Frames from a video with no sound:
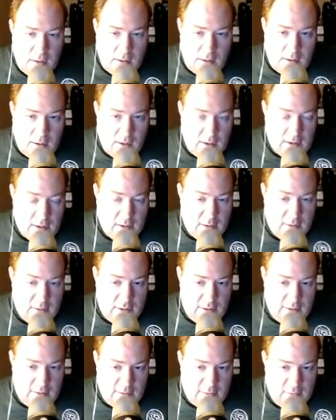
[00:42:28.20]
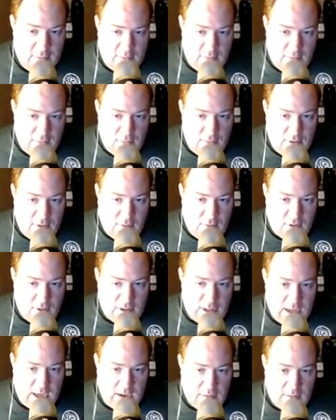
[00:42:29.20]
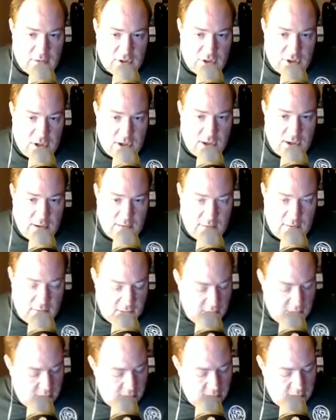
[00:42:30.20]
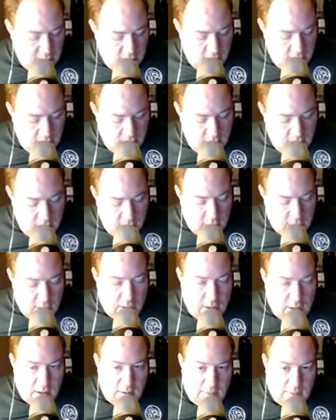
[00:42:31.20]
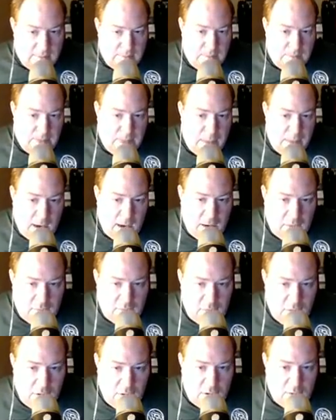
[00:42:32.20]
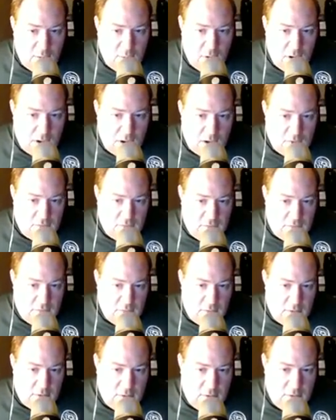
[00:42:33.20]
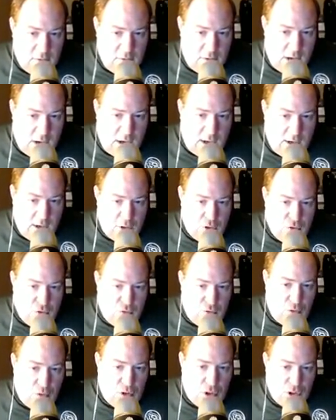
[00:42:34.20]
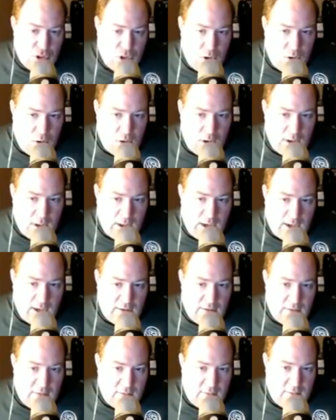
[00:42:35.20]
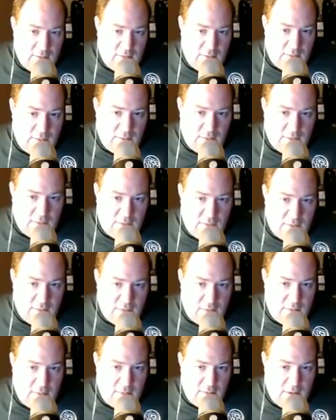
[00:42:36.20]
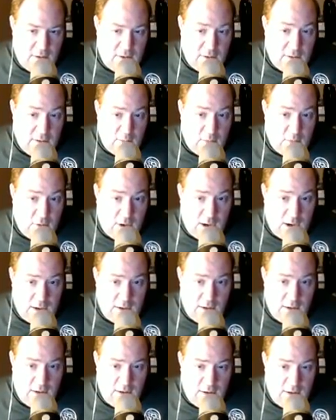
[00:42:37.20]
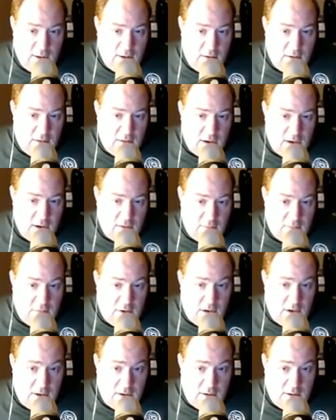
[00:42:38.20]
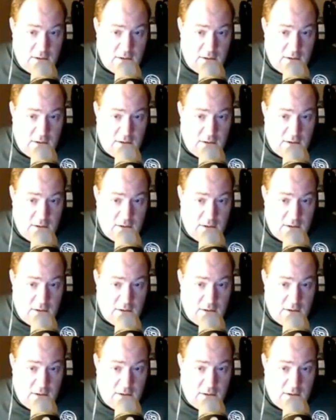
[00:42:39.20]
This is really where Scout shines. And if you're in the market for a control-ish card like this in an upgrade at a very